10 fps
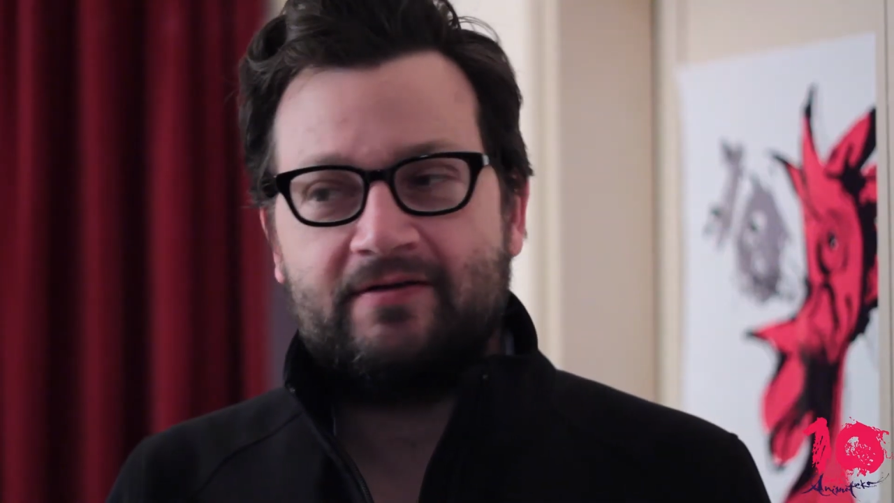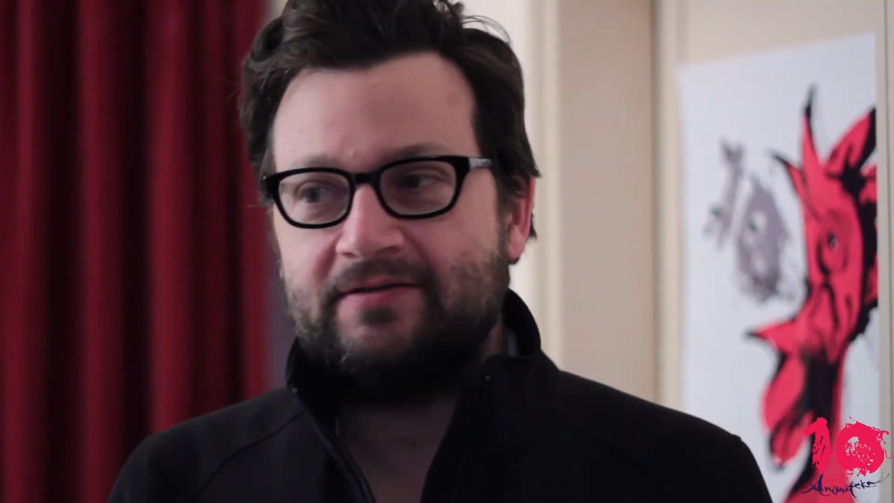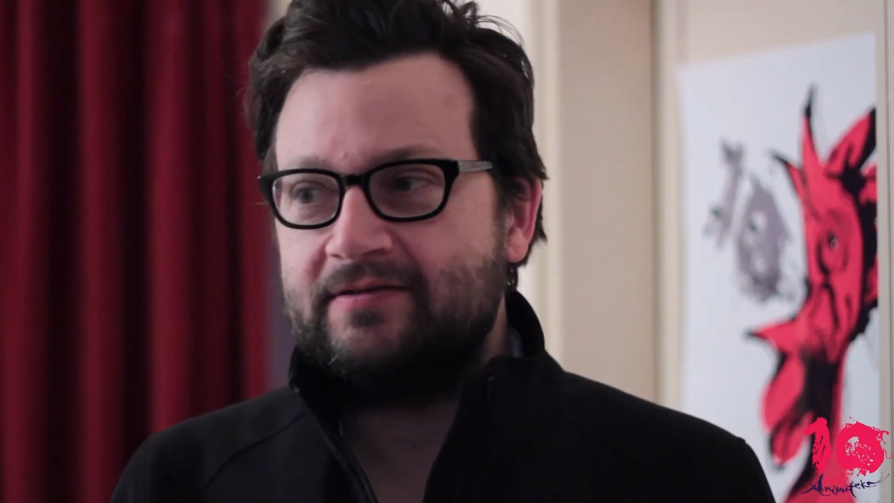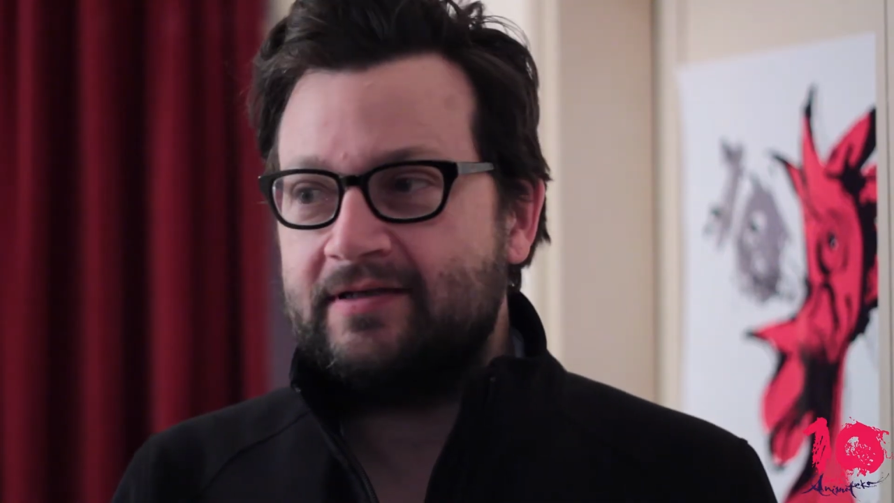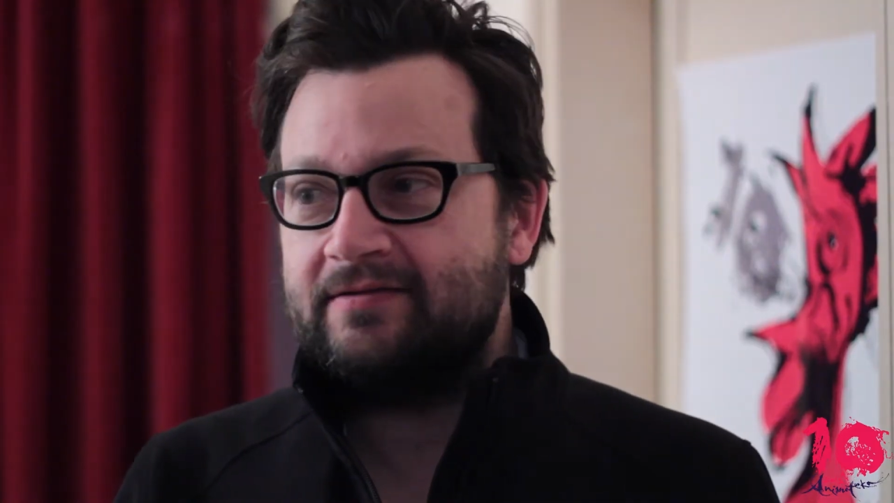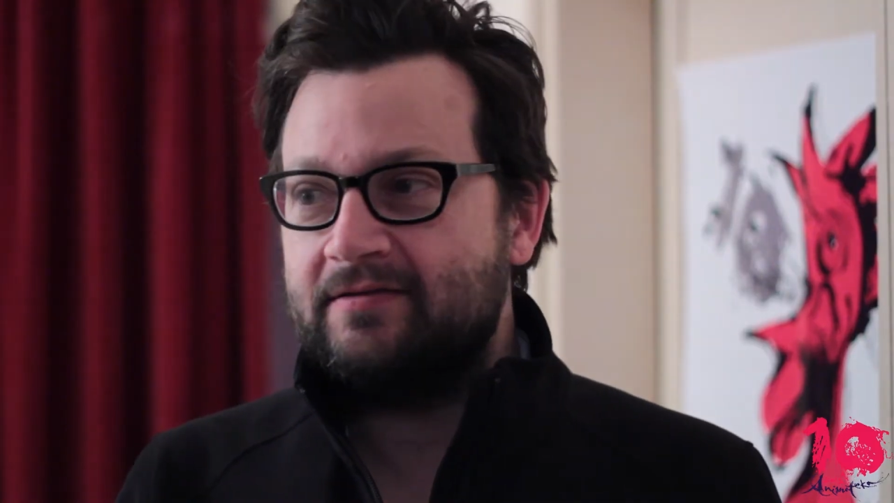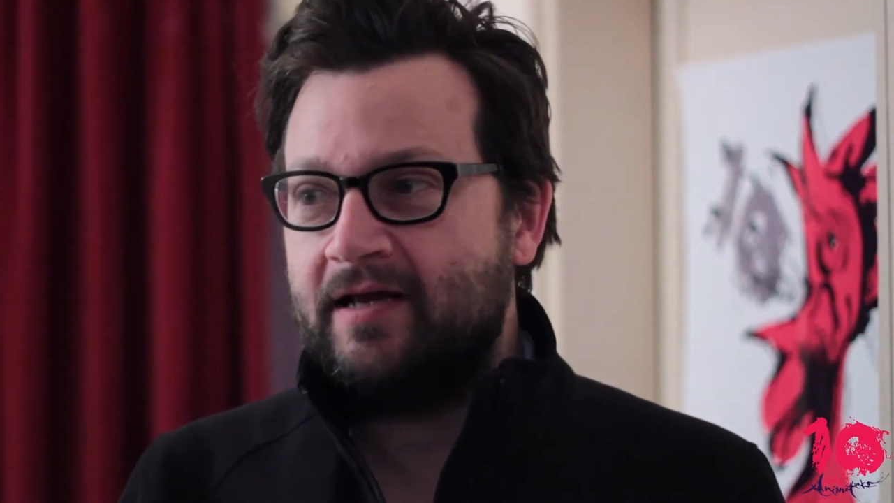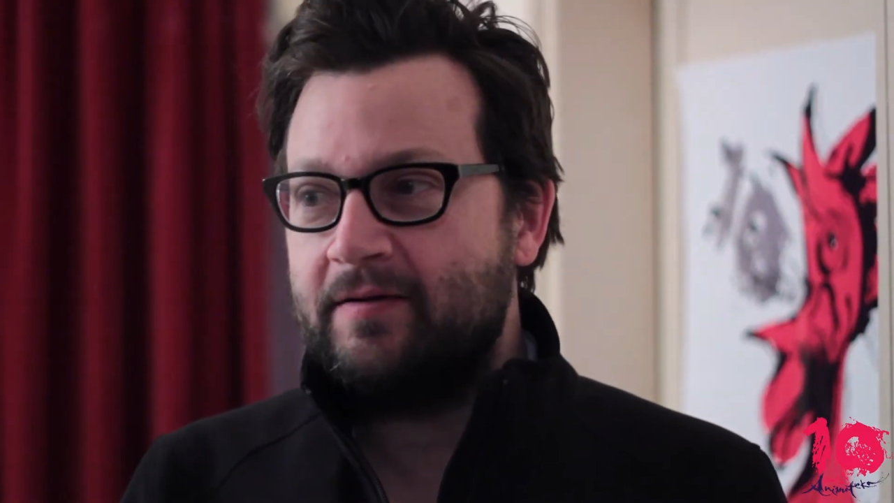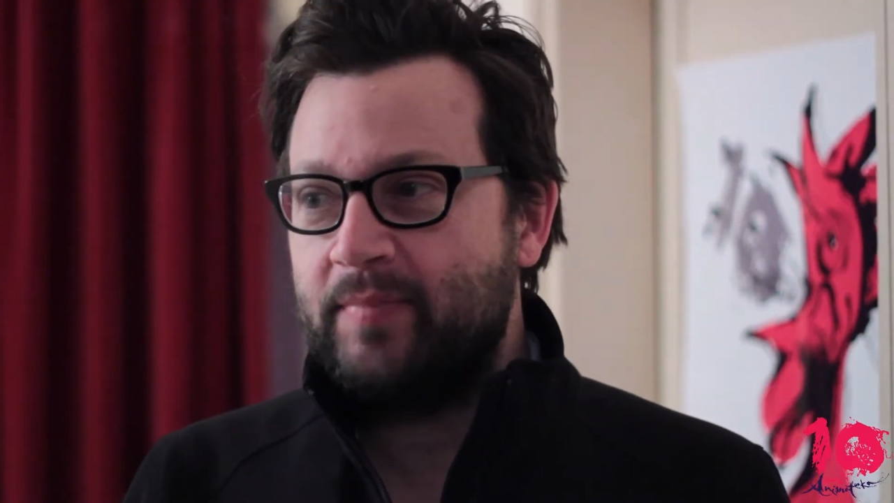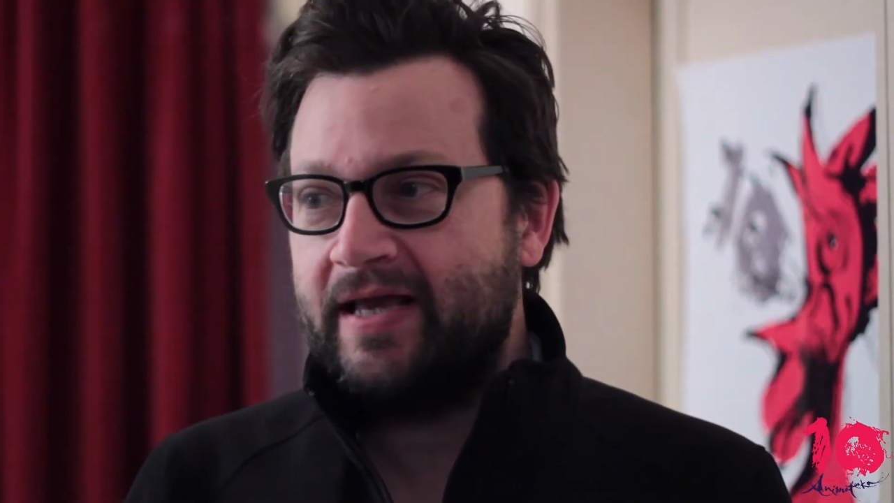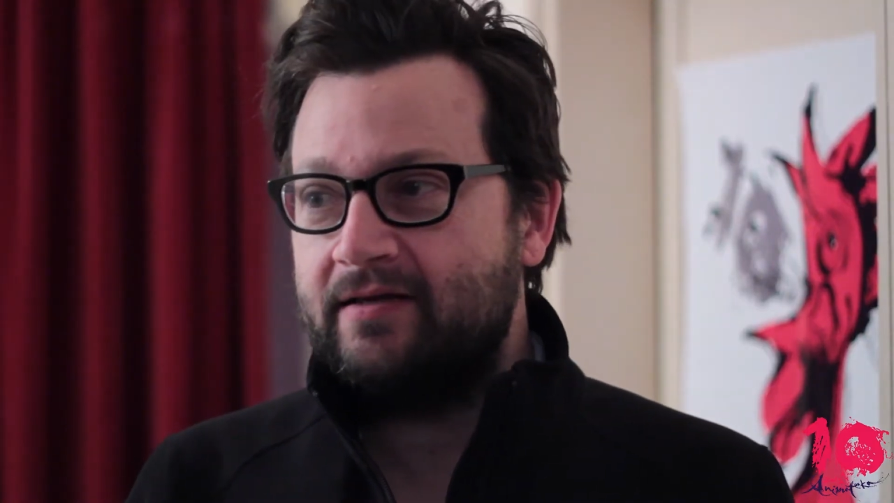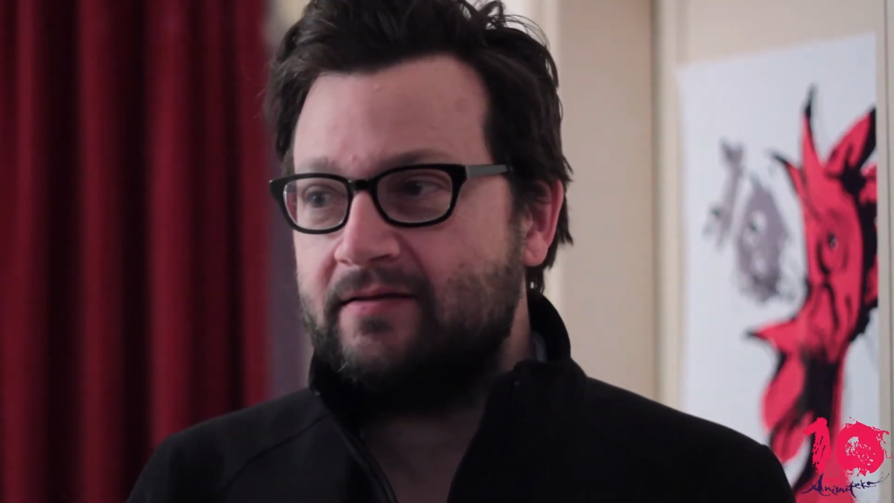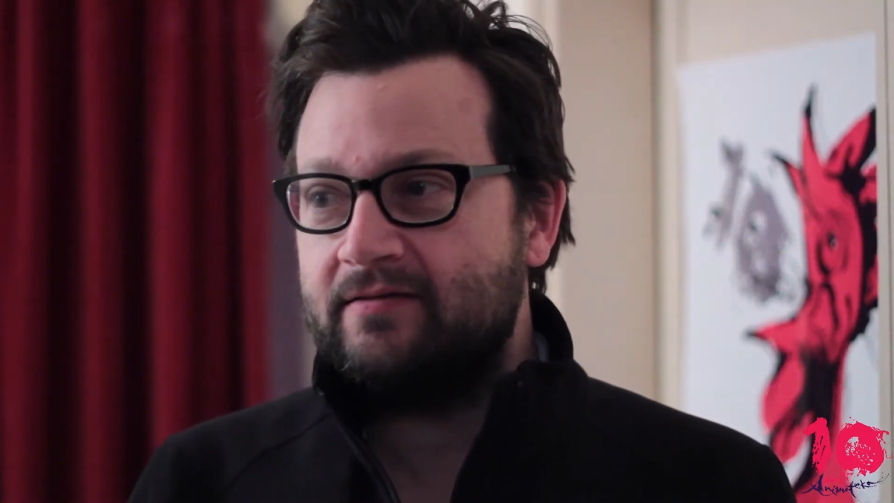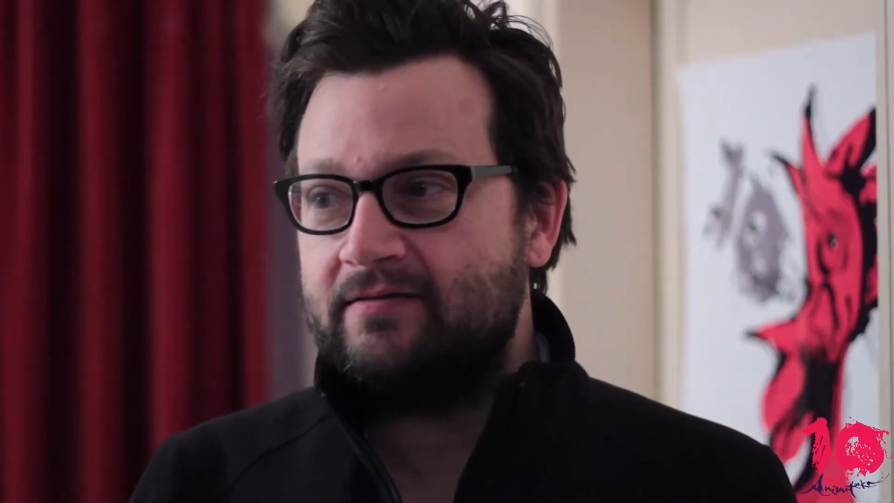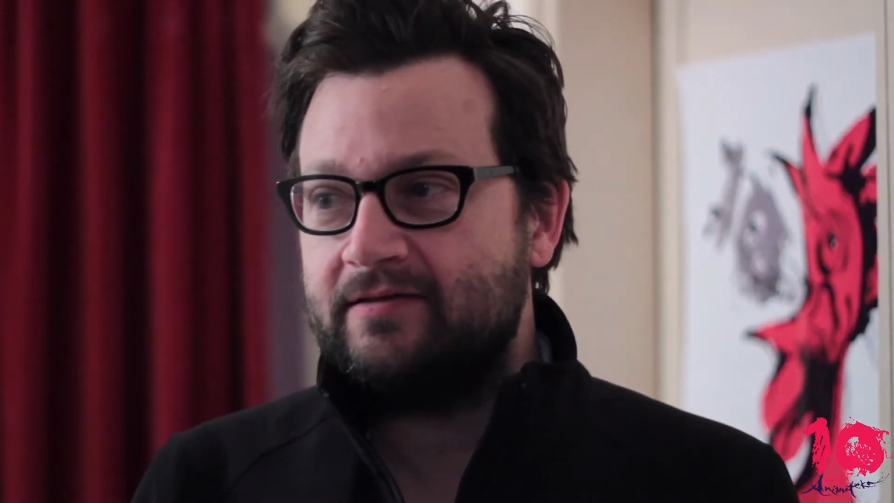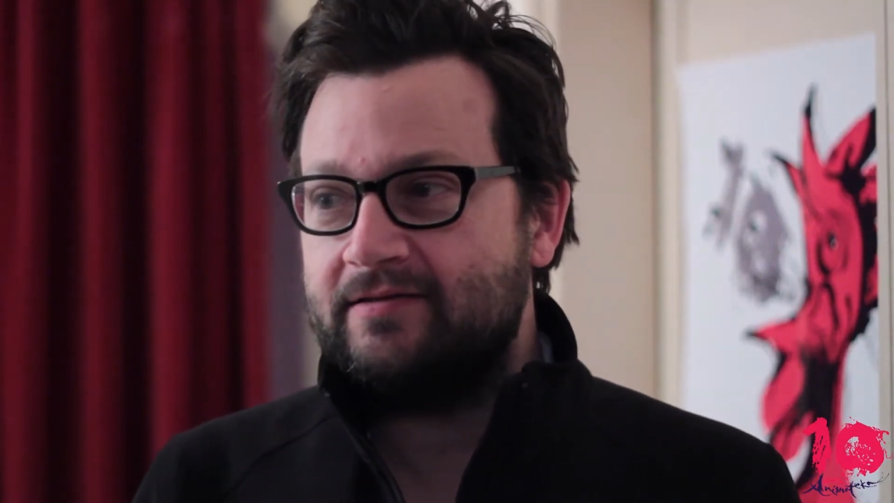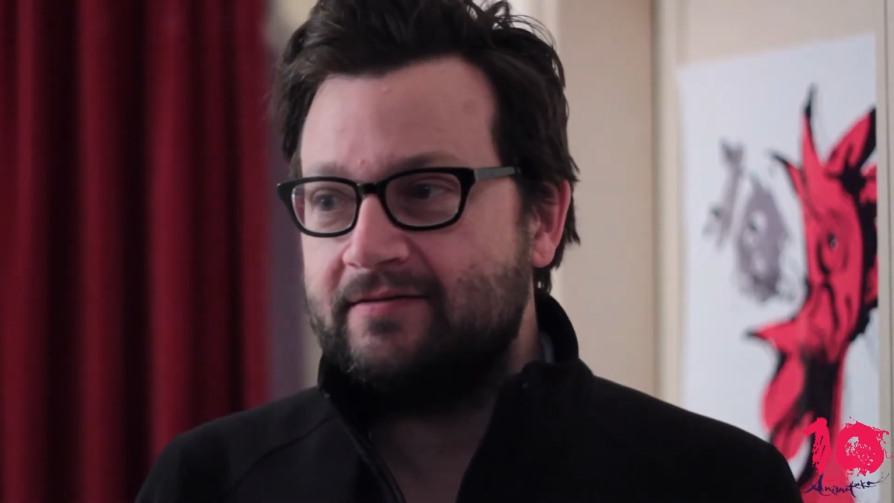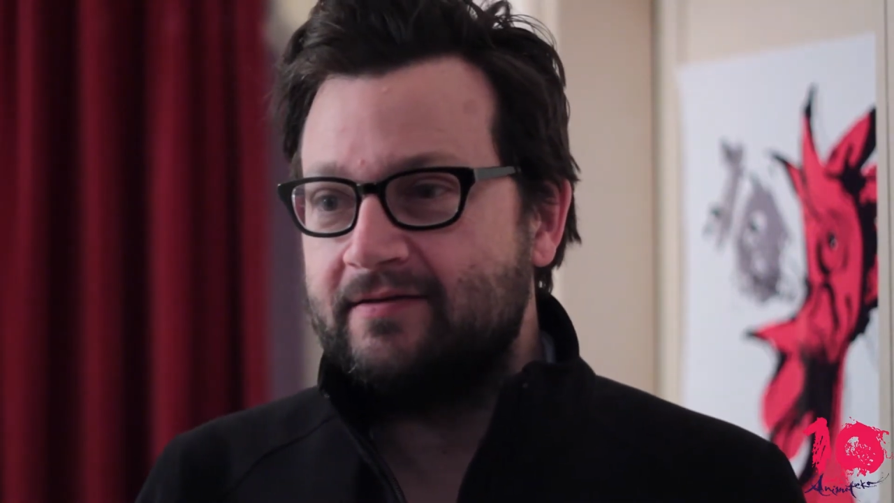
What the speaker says: and a pain that